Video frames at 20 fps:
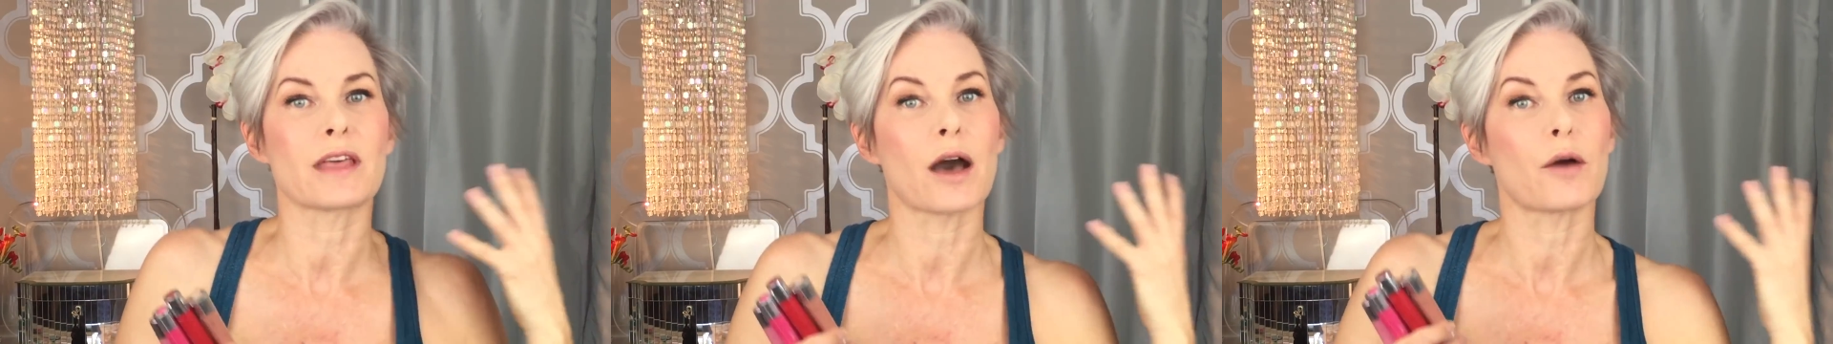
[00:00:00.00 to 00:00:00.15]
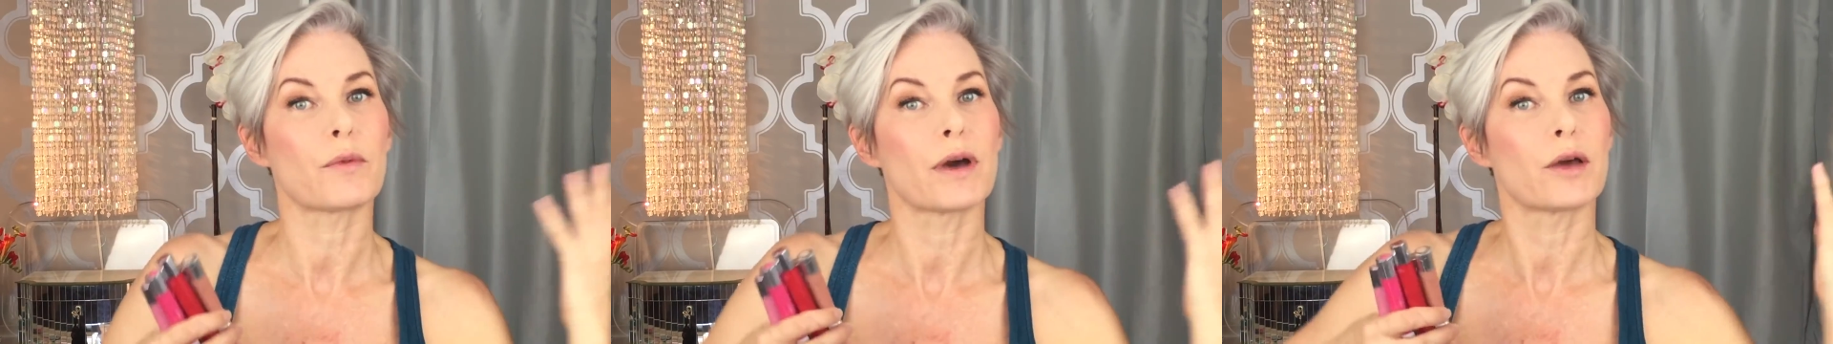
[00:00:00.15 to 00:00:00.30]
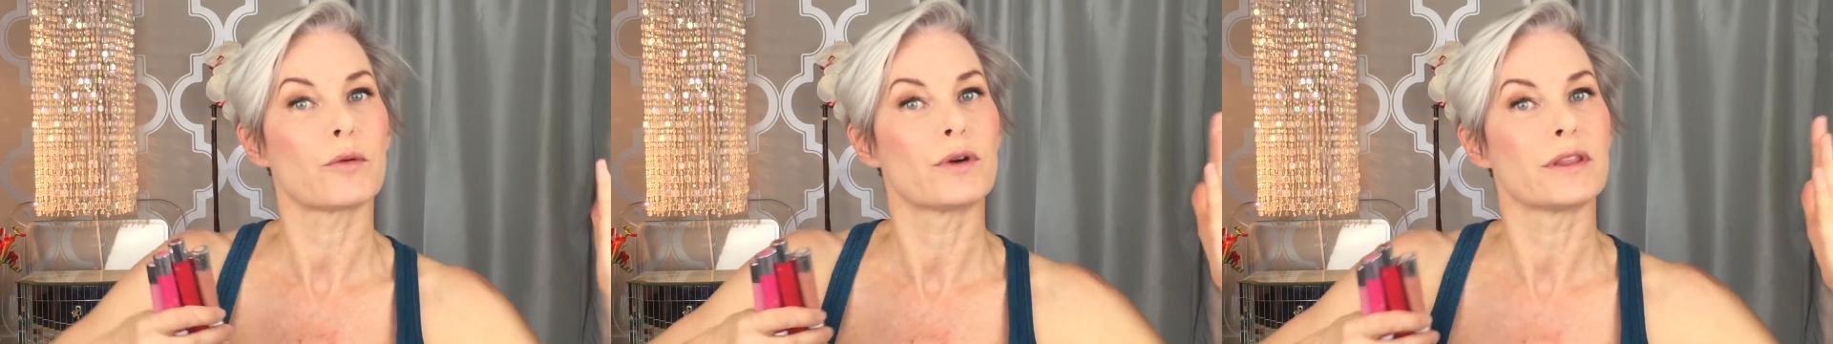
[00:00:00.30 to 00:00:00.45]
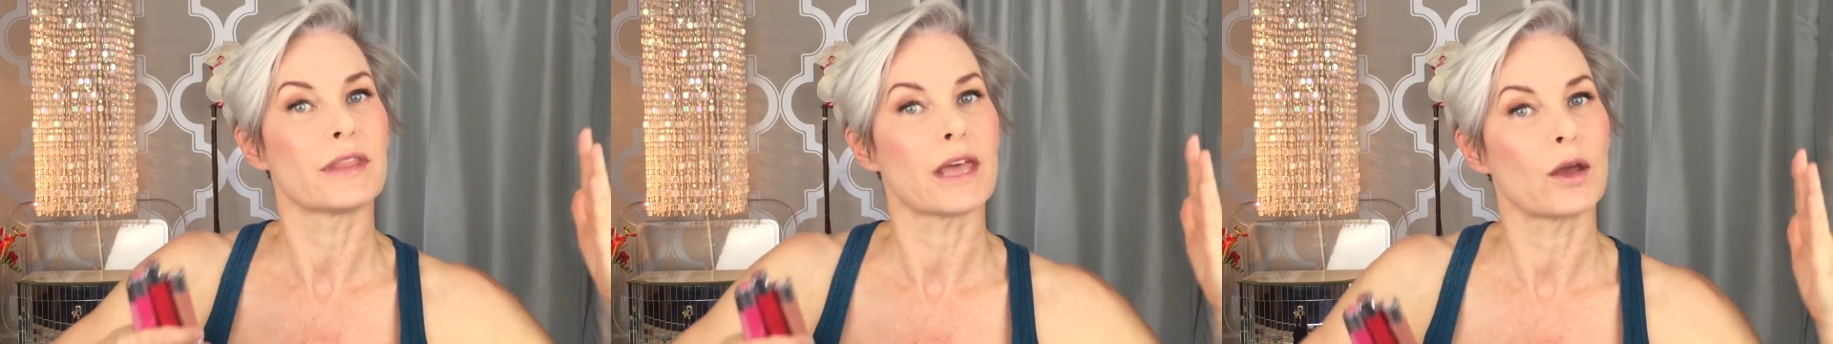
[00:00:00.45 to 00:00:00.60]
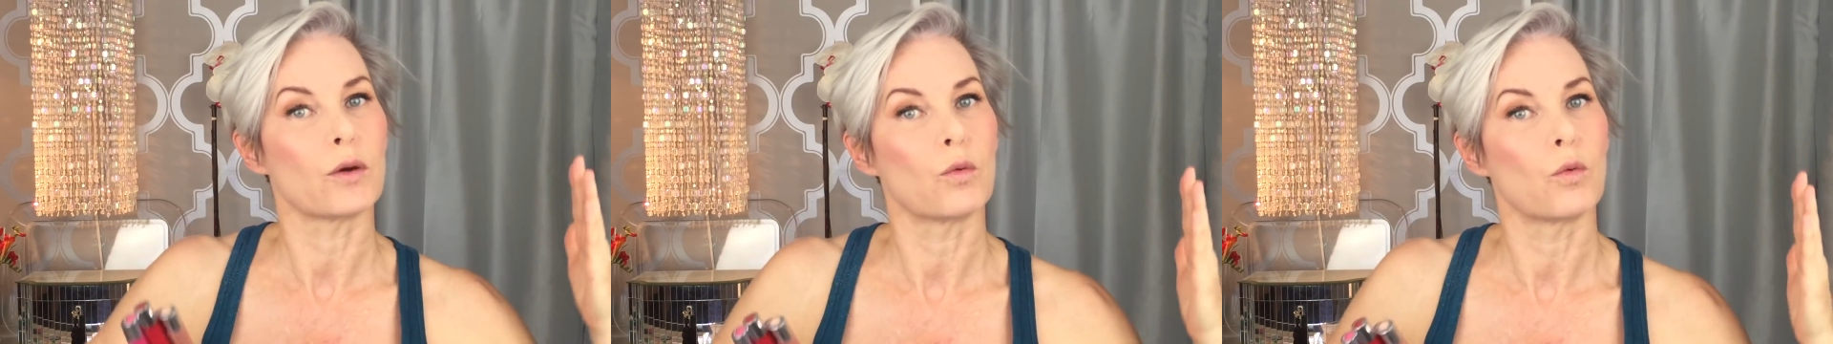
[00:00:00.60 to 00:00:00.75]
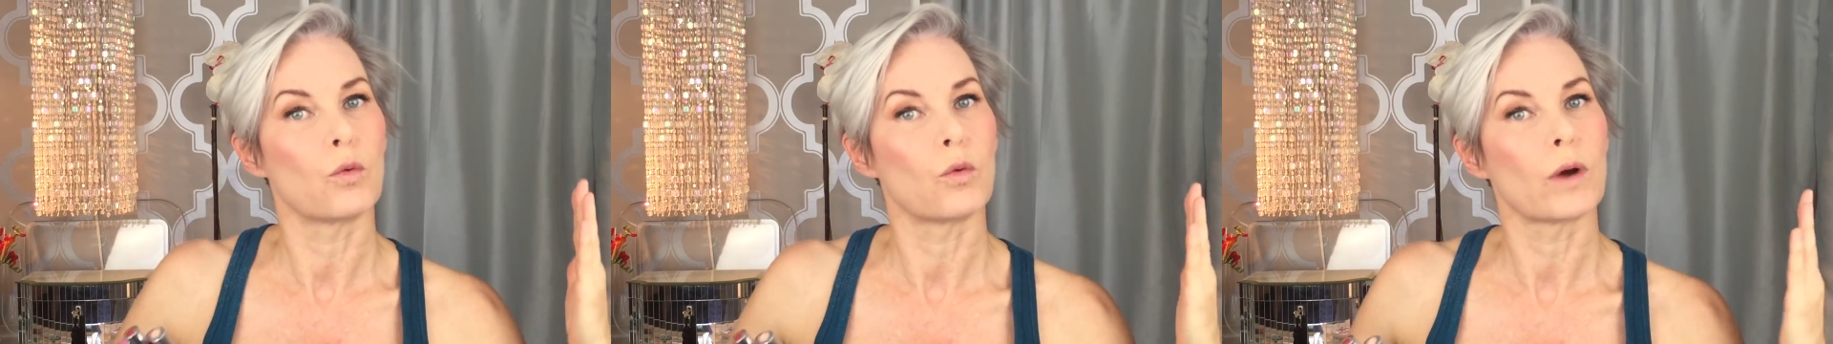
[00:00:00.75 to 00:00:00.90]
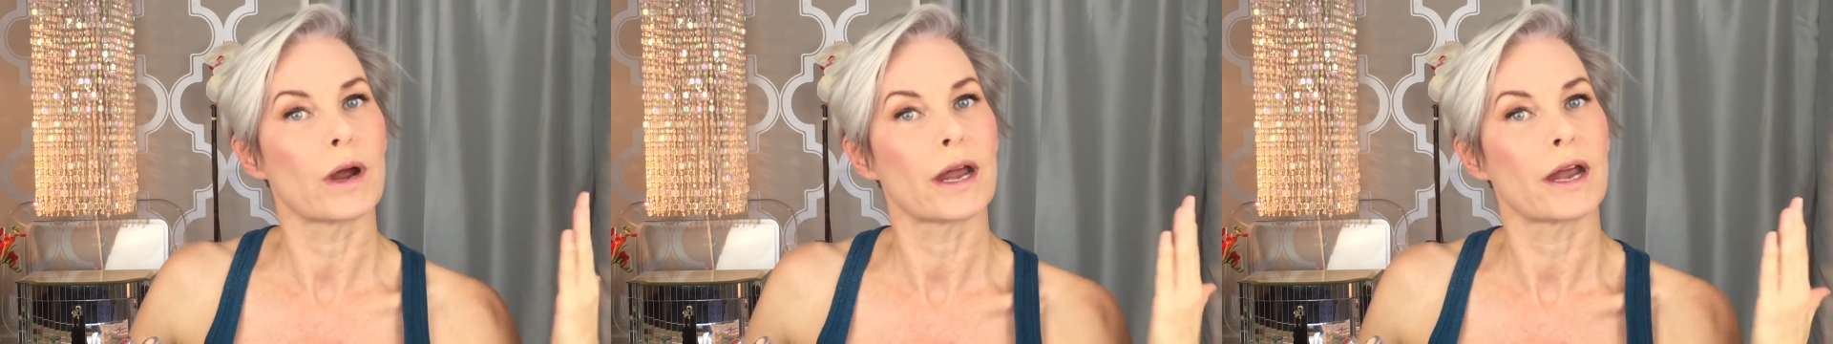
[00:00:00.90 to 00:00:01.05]
That way when they
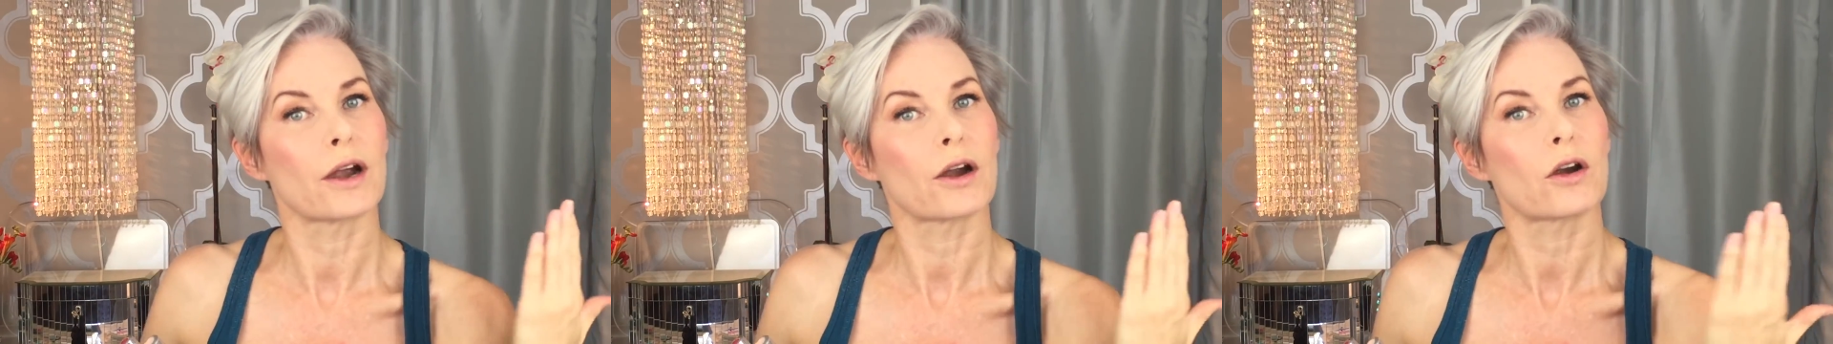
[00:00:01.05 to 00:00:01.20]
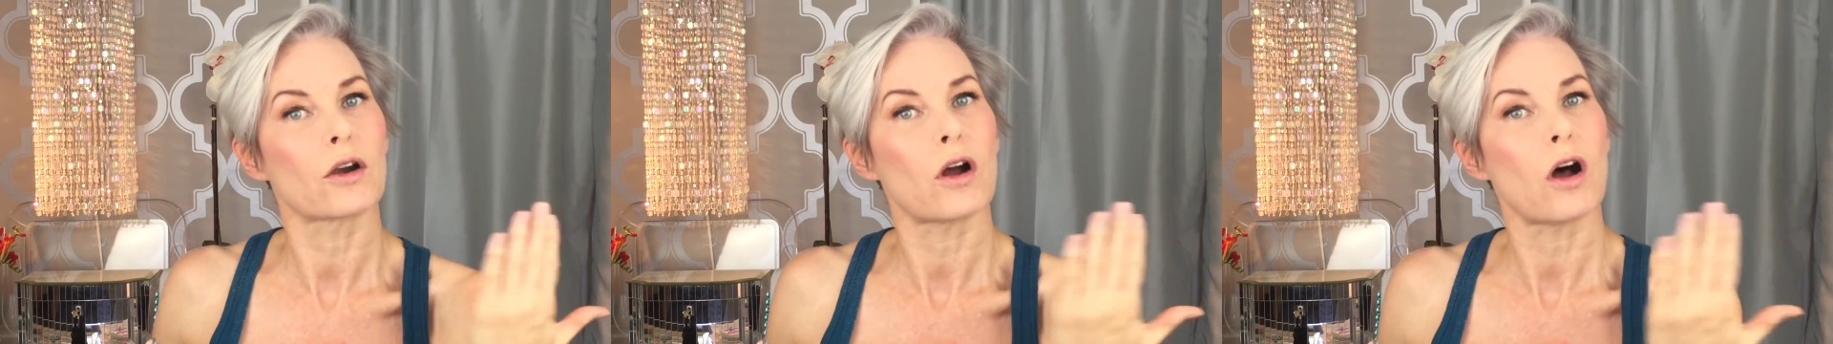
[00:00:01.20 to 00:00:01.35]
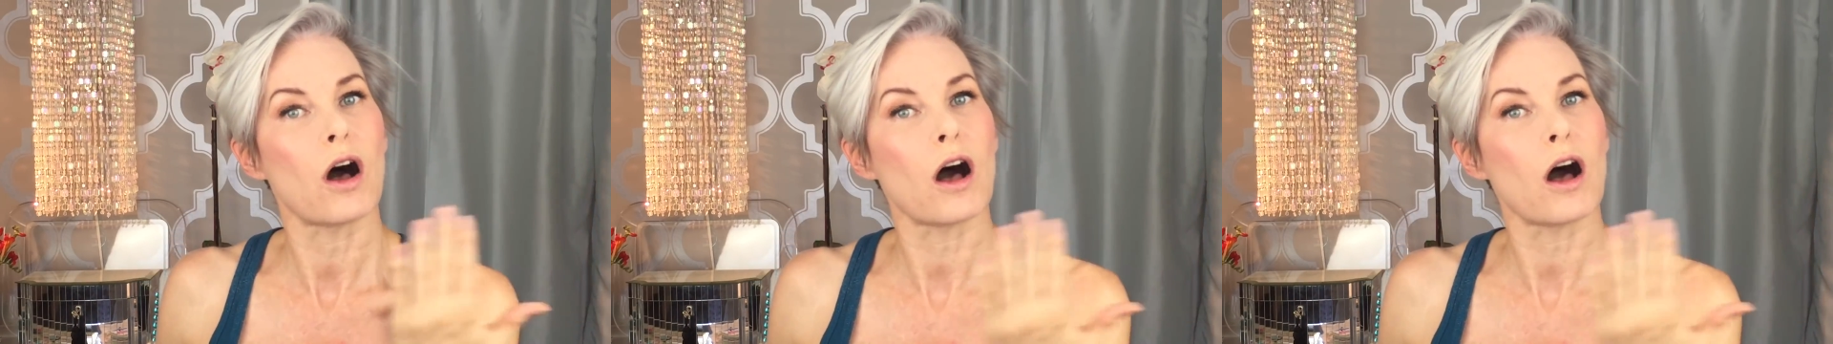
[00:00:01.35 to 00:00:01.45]
wear